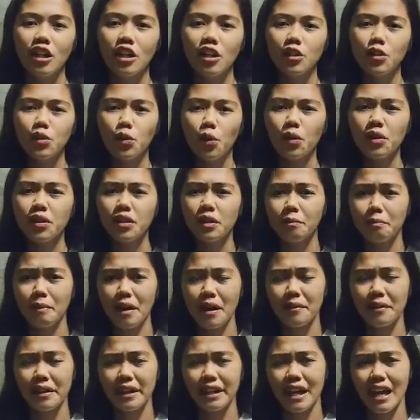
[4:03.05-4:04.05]
North
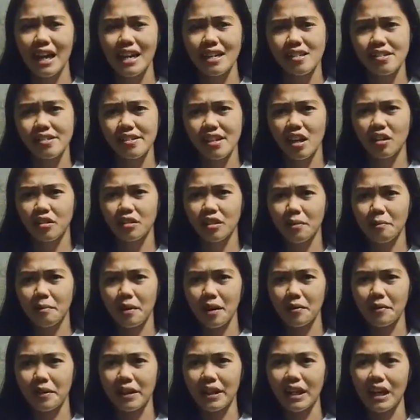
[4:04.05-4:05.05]
America and South
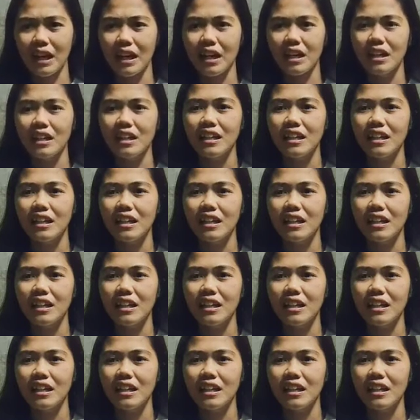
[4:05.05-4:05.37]
America,